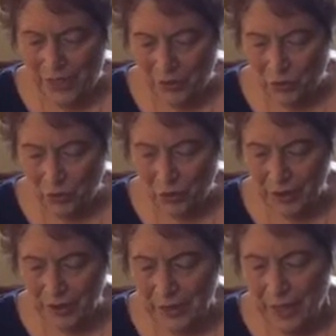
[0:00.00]

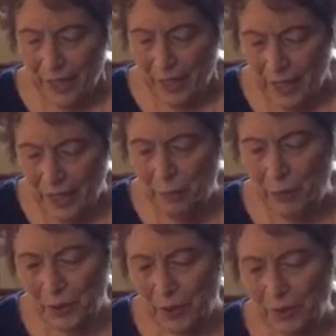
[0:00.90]
chorus, he
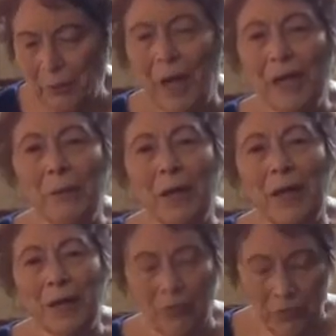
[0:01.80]
put in my
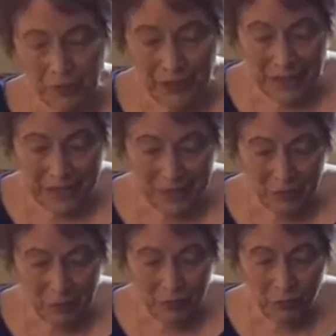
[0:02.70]
mind 3
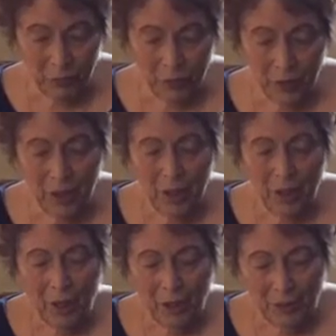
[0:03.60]
nights before,
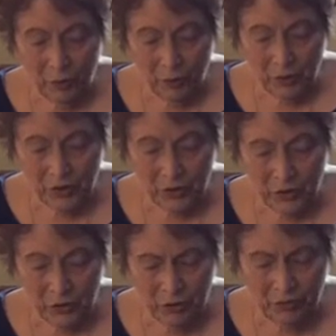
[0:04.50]
on August
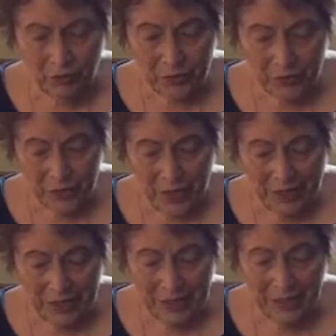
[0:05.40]
31st,
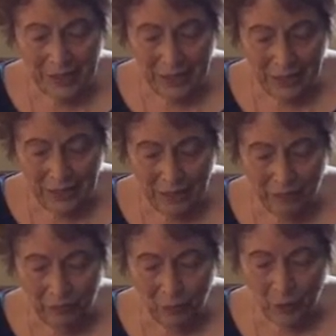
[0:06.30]

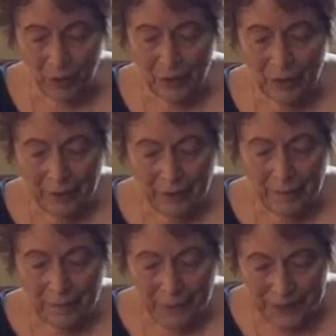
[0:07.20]
1984,
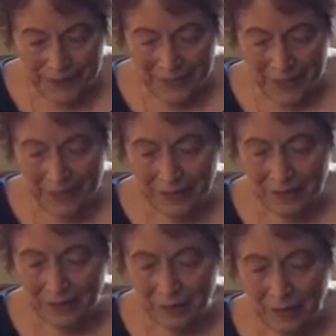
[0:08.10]
his
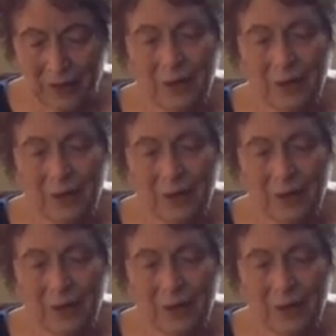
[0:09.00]
answer,